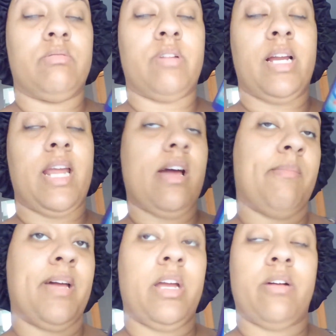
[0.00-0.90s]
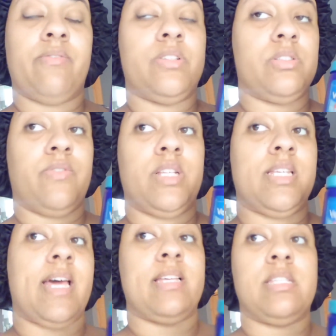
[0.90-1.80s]
Right now, my hair feels
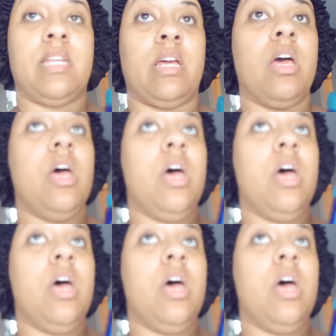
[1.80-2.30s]
fantastic.